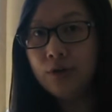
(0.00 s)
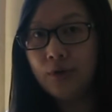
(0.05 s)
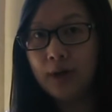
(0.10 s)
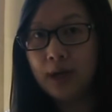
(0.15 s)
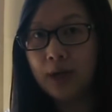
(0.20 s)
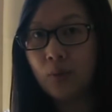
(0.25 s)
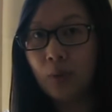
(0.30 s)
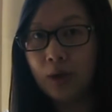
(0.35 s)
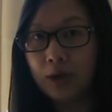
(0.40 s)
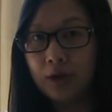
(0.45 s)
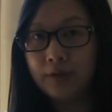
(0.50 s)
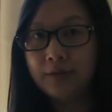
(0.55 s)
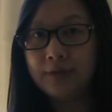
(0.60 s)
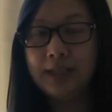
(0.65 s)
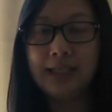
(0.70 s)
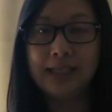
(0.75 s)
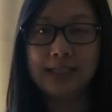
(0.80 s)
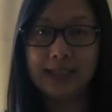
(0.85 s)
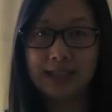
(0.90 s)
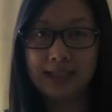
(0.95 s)
during one of
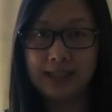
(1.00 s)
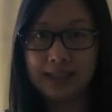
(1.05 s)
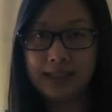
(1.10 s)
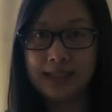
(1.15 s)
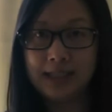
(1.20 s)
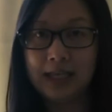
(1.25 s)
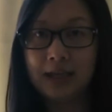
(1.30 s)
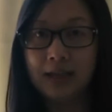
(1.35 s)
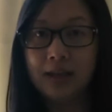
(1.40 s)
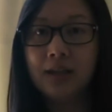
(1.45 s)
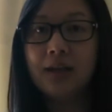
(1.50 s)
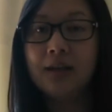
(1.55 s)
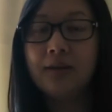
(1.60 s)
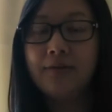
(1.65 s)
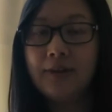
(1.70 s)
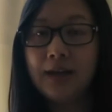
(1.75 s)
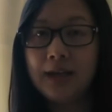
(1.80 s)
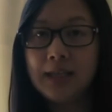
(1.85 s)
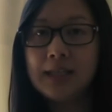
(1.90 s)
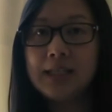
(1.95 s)
these sale
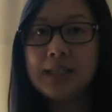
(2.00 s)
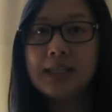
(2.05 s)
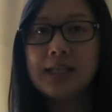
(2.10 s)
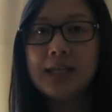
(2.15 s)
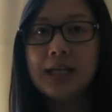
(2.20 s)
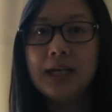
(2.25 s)
events,